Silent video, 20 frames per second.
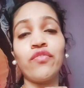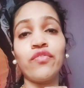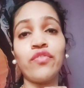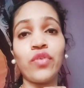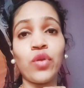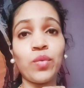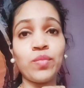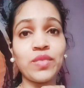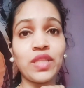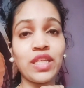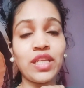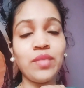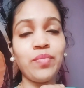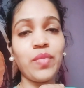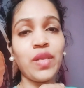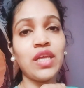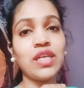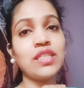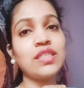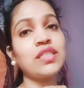From 3
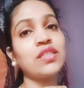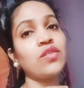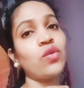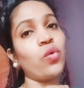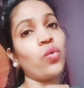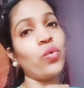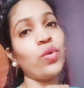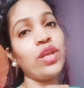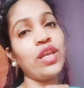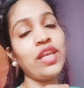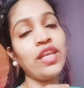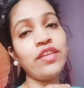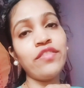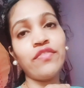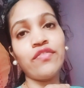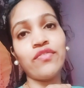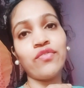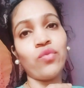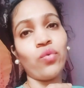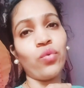plus, only
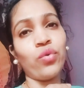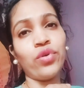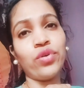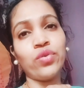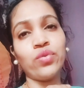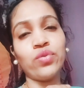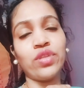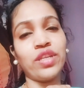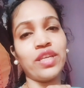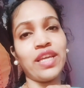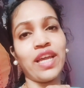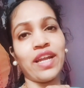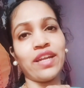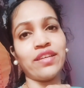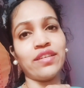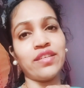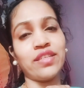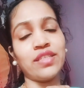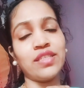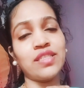4 to 3
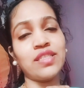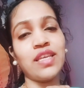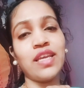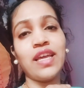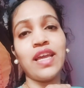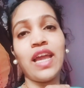categories.